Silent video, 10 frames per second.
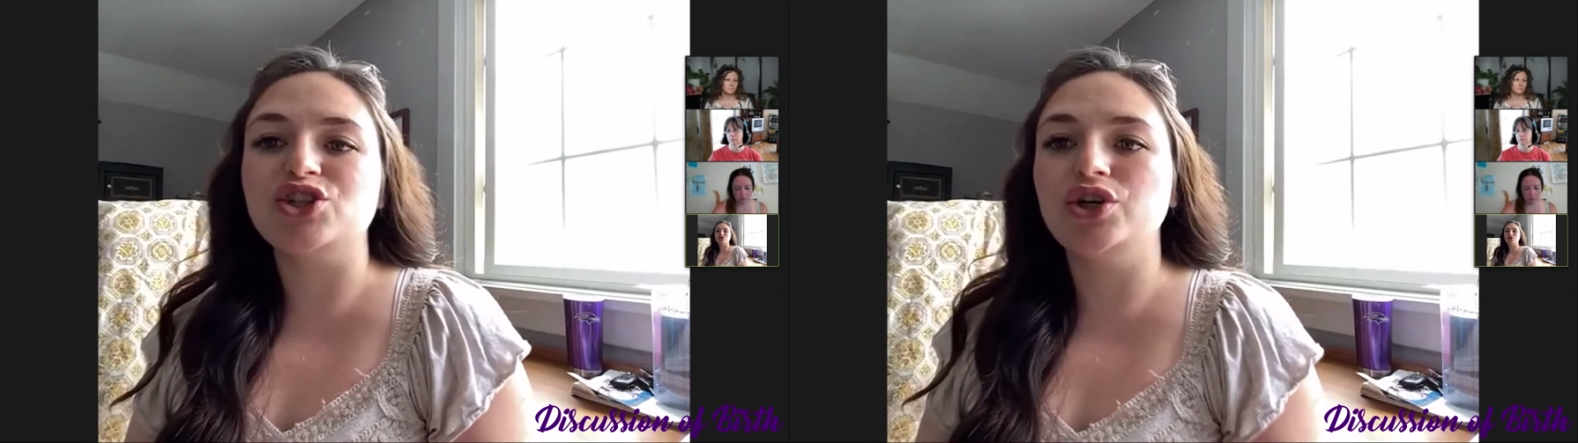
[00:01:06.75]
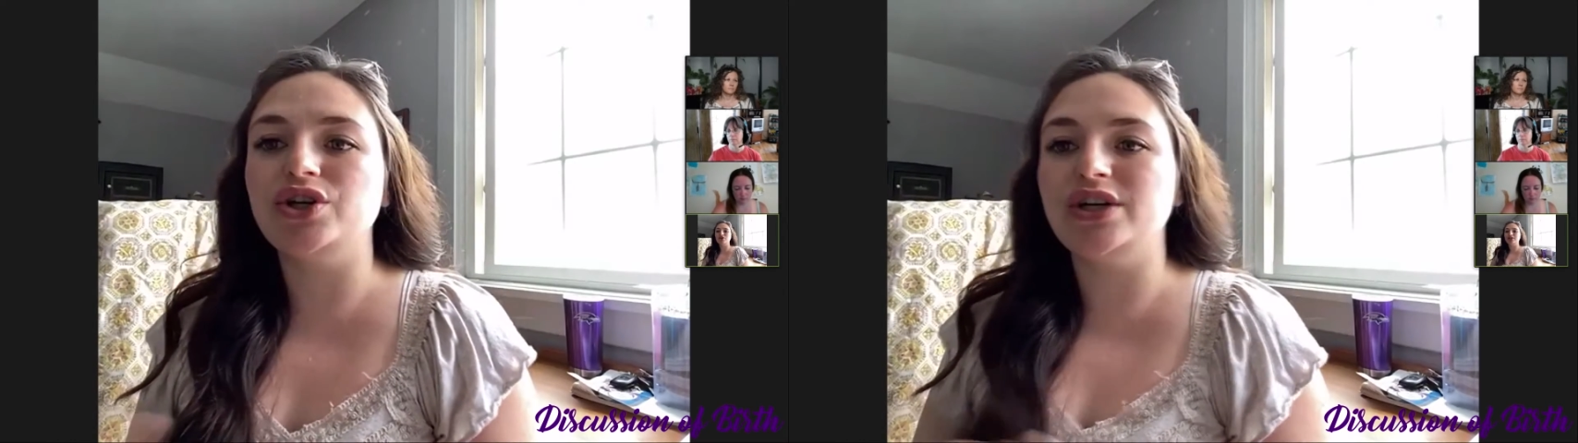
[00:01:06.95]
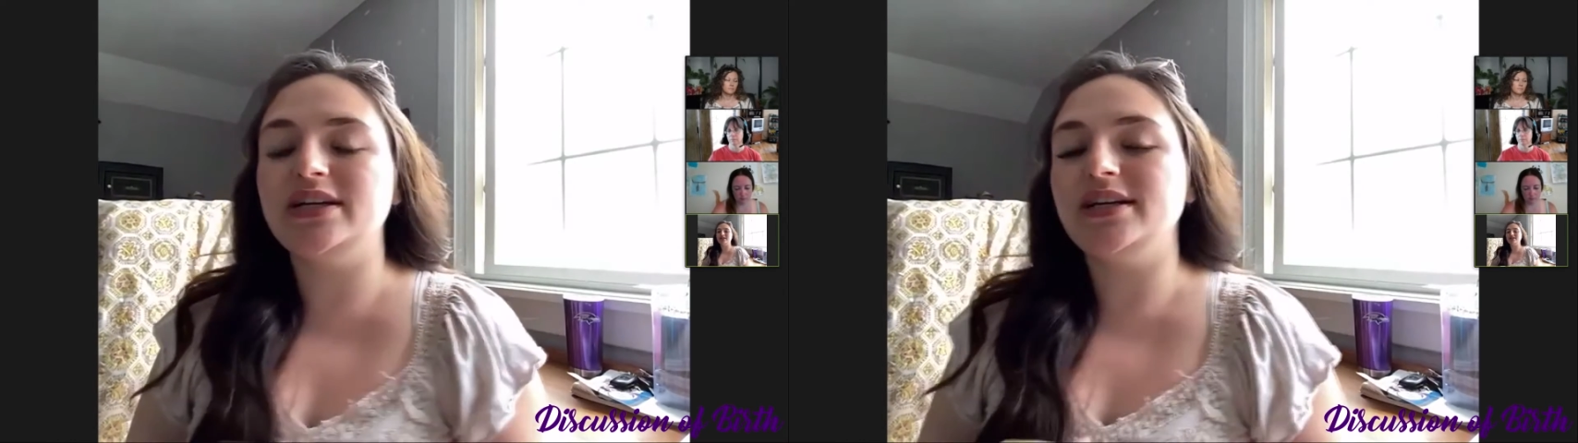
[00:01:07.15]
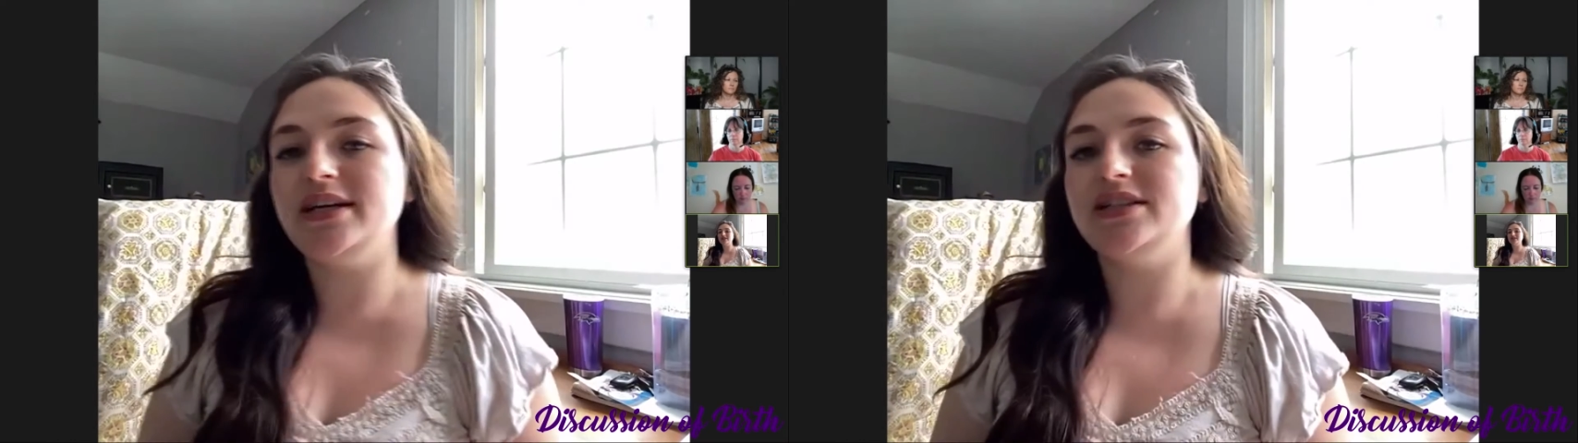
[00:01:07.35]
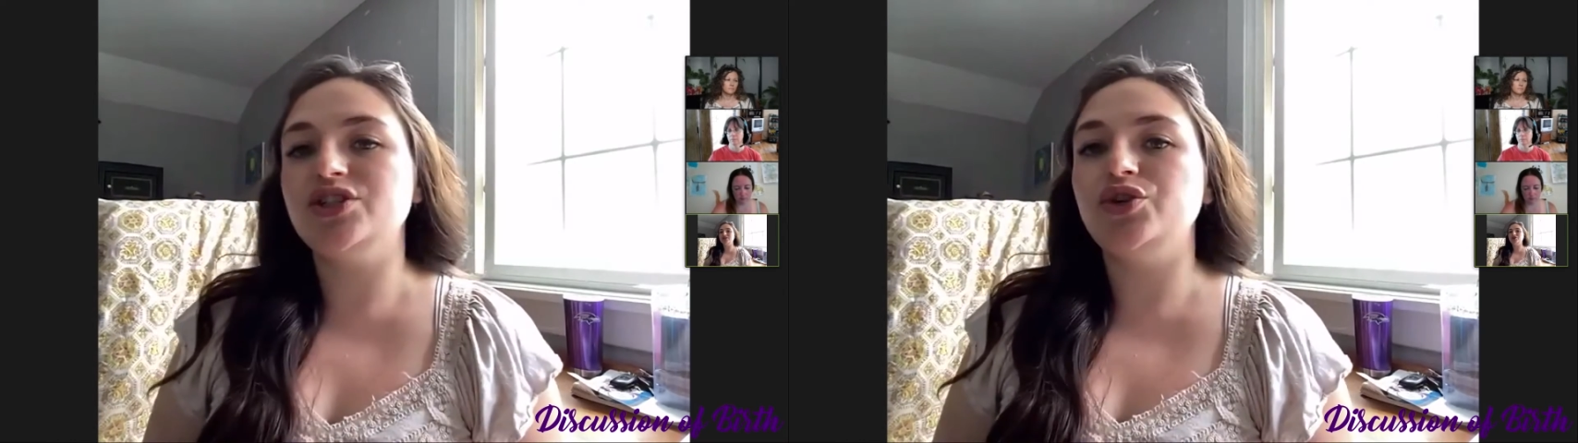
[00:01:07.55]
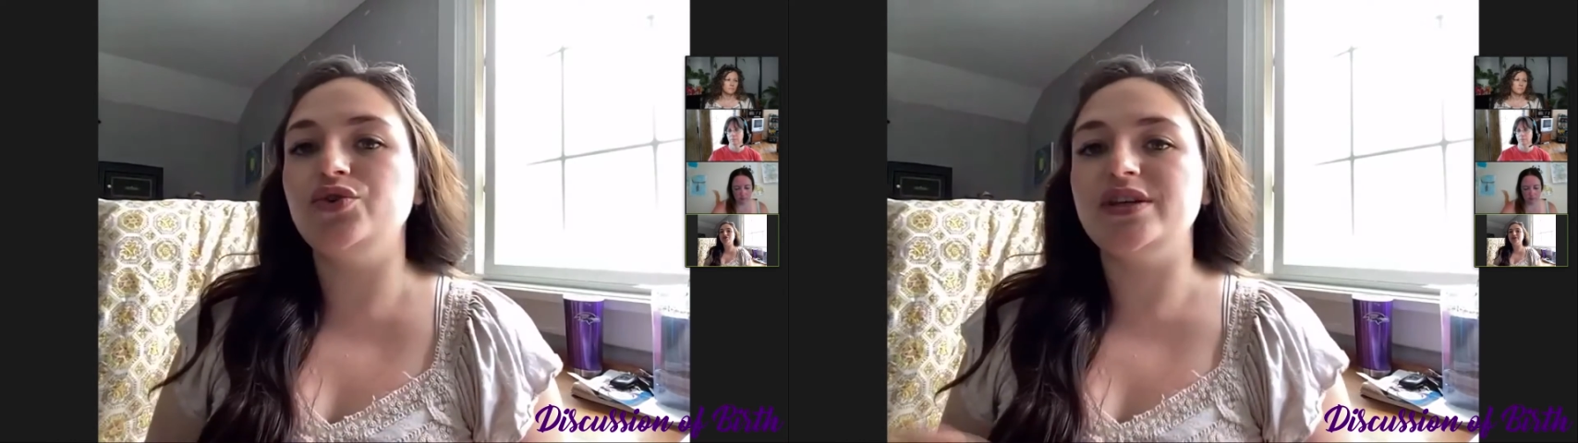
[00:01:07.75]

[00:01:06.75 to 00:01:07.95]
turn it into,